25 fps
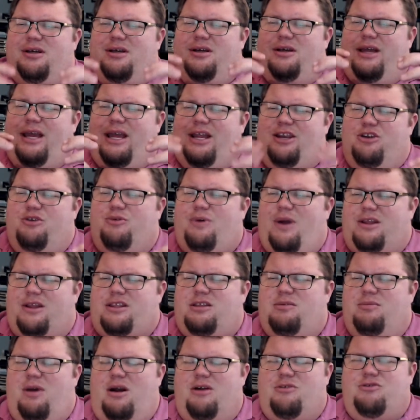indirect
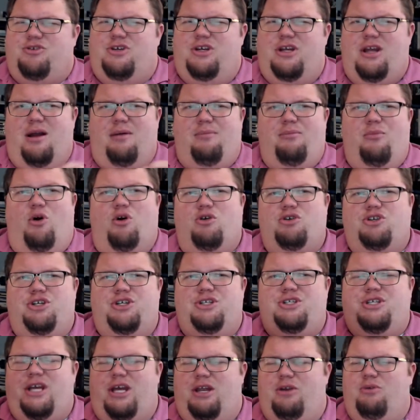democracy
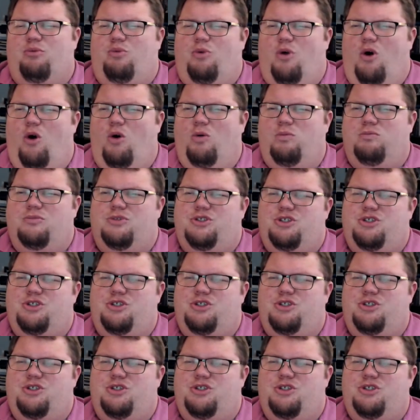emerges in Rome.